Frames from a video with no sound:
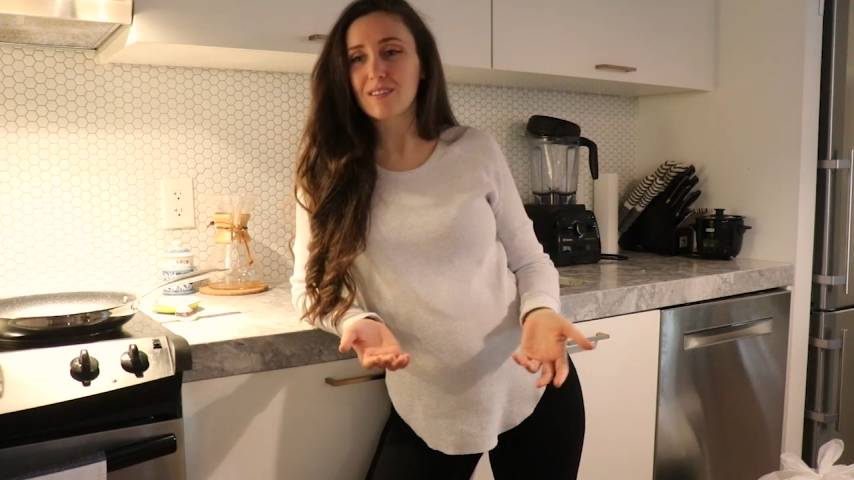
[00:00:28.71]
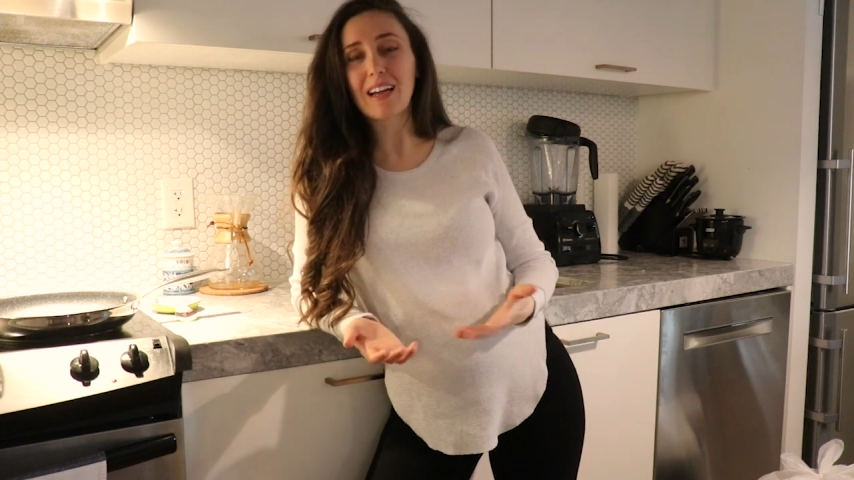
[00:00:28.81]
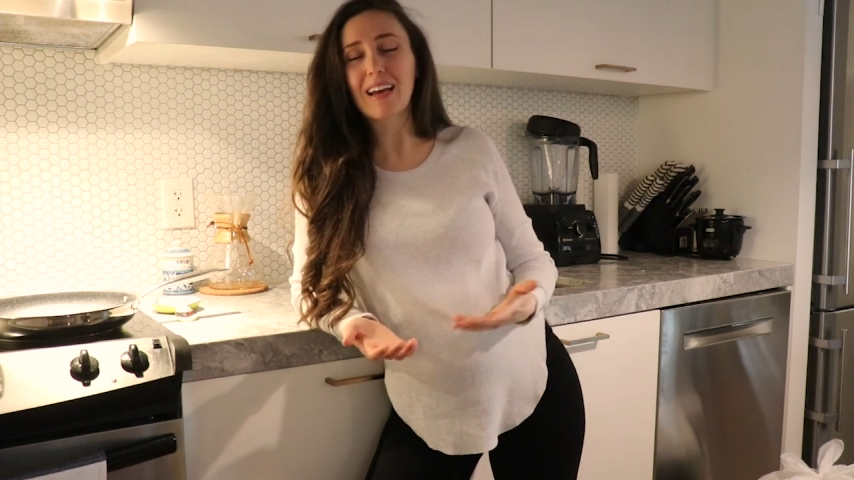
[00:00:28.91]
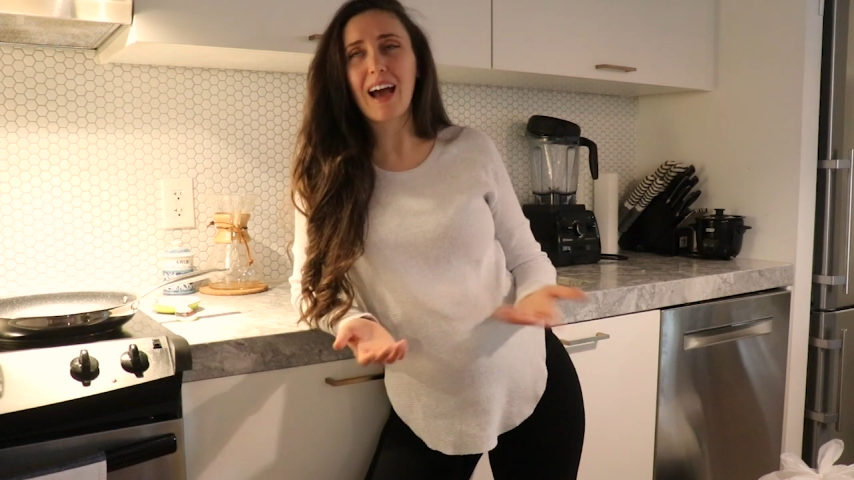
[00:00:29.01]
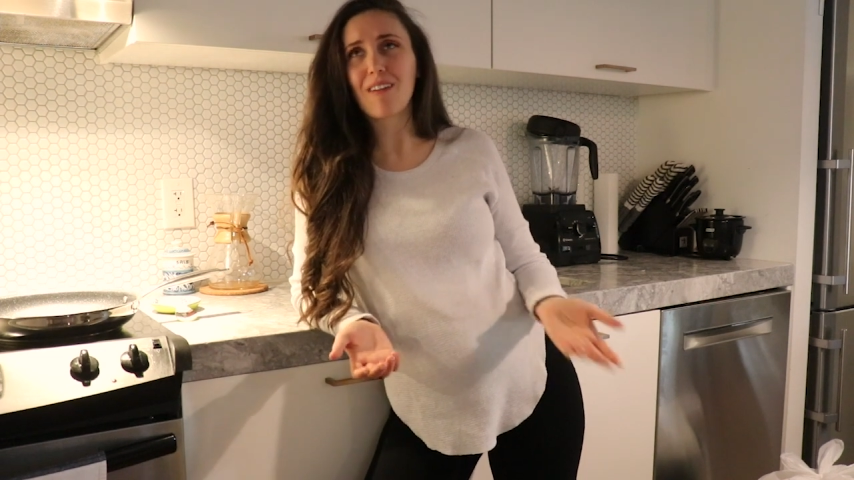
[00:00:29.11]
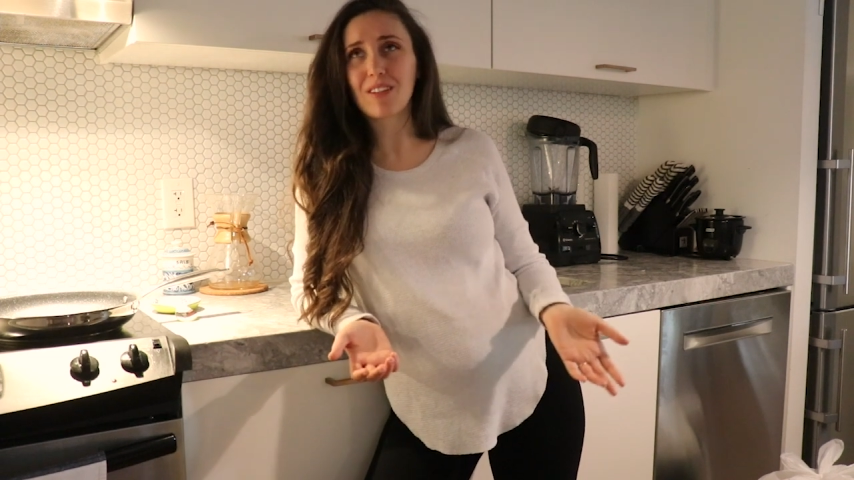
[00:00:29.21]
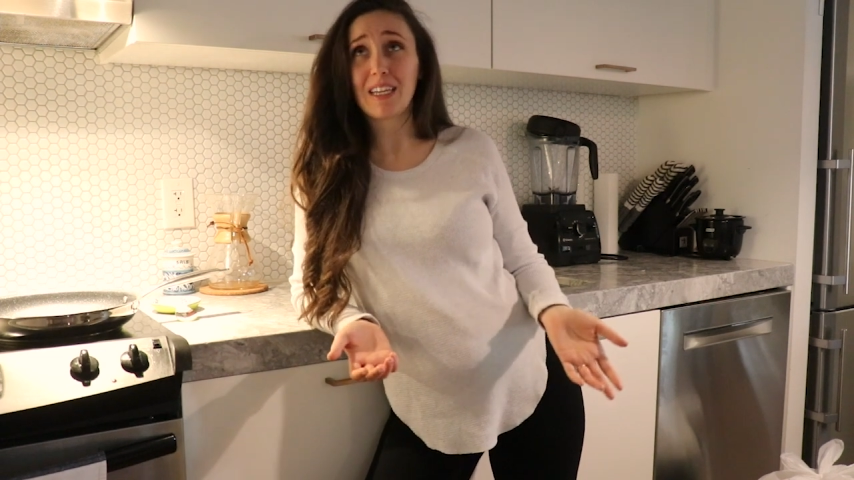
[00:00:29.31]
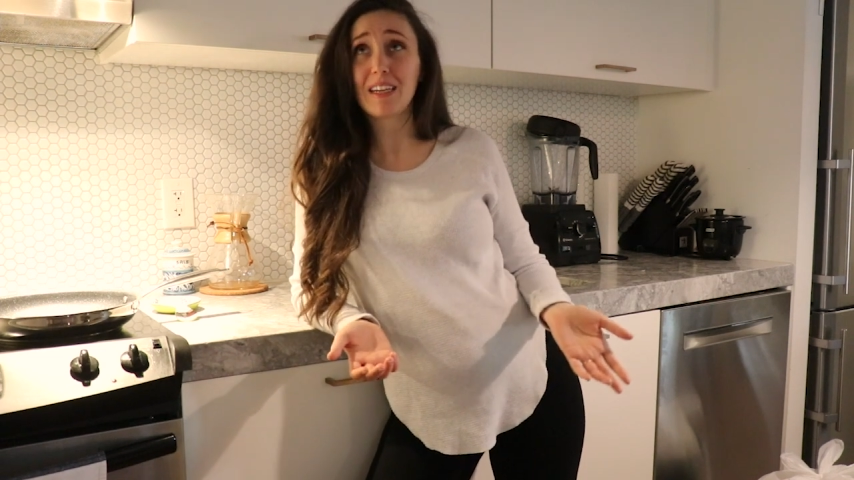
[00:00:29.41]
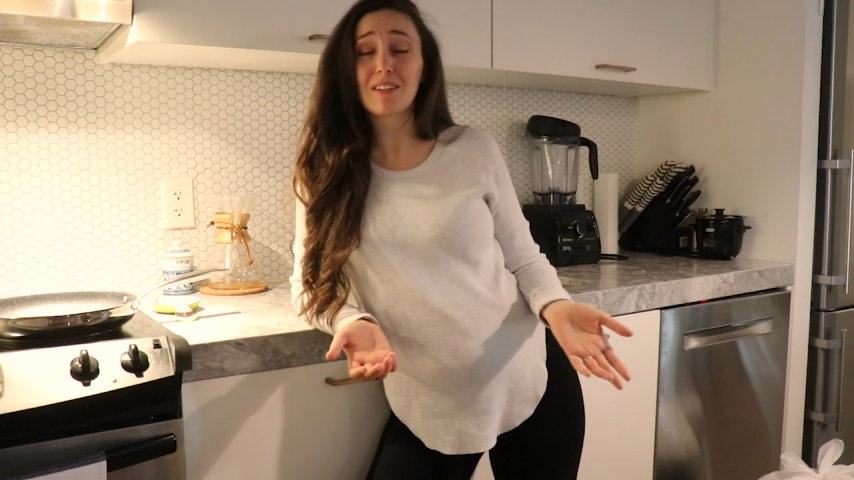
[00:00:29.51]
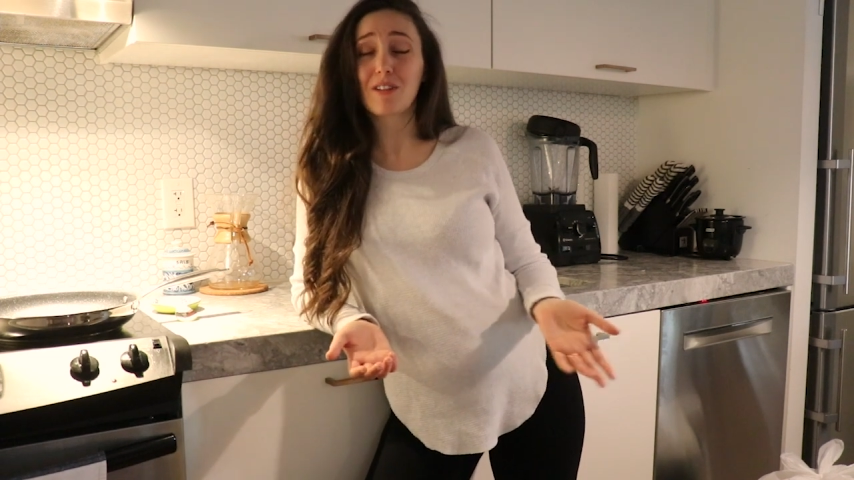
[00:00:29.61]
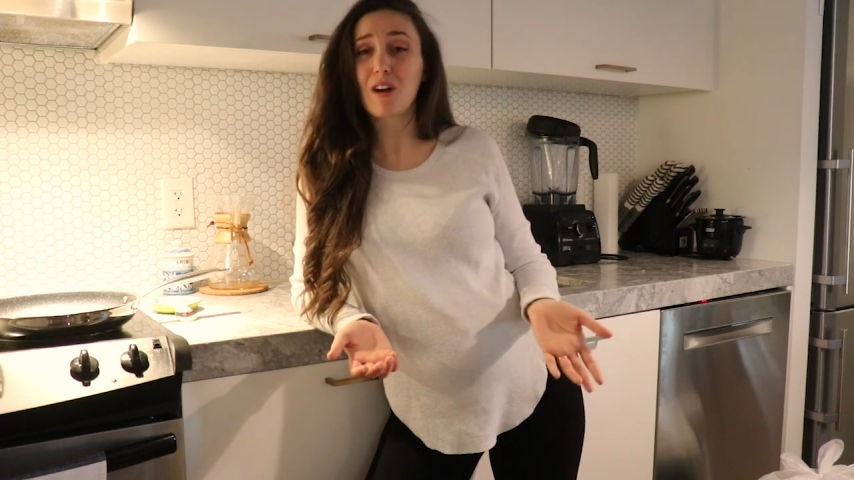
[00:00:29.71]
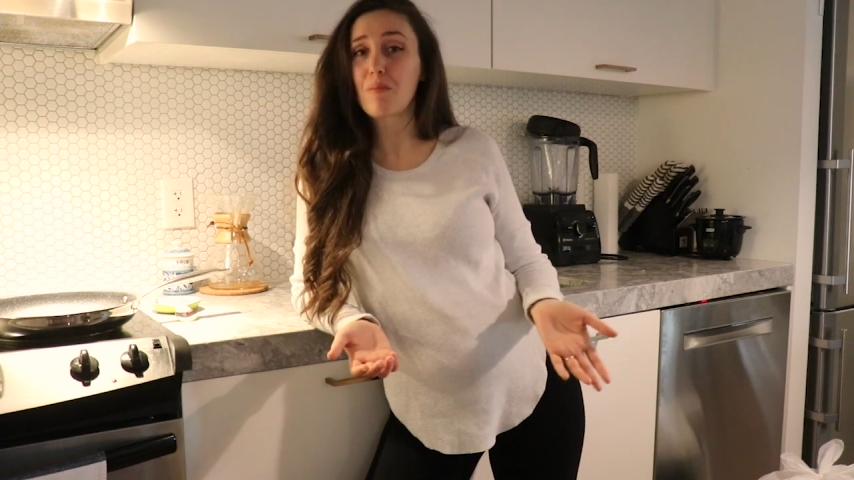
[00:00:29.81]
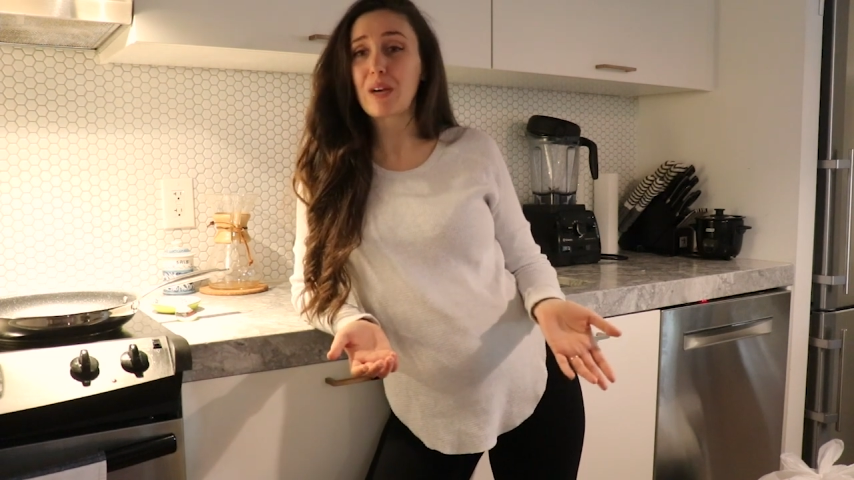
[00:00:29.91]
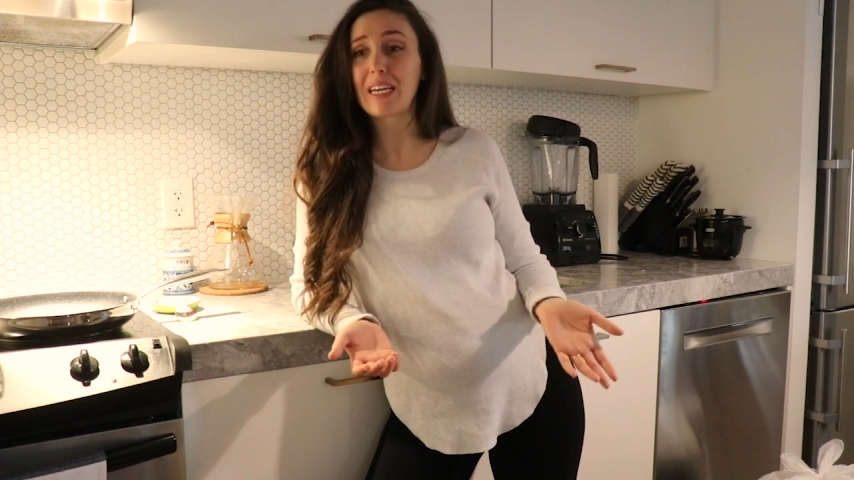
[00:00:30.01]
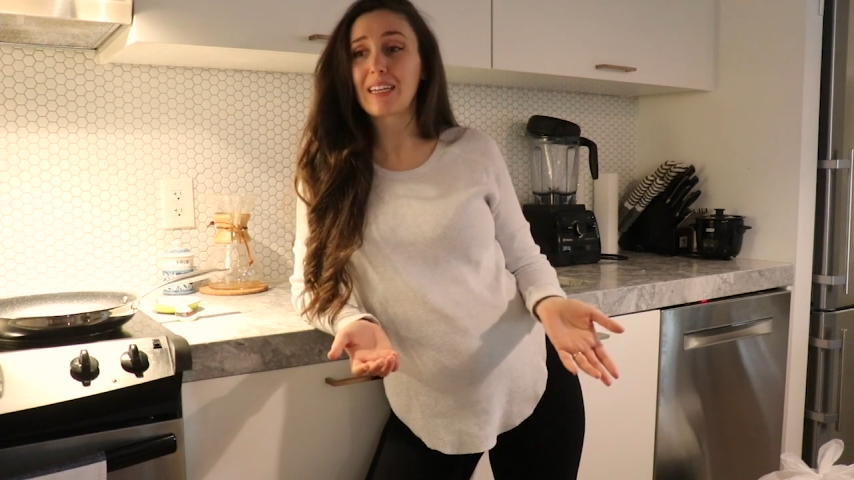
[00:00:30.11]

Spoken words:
I haven't eaten a crumpet